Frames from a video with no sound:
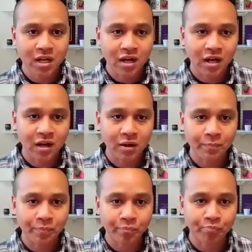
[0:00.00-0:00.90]

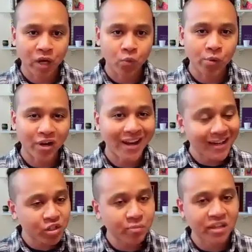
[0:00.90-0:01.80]
But we were
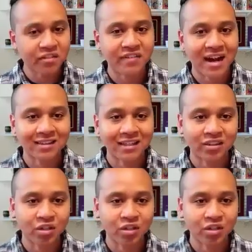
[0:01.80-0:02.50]
hindered by the fact that